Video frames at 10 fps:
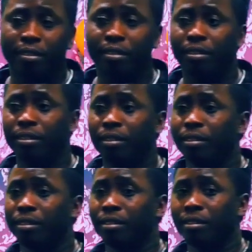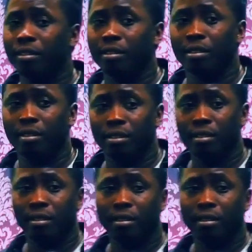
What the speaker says: [no speech]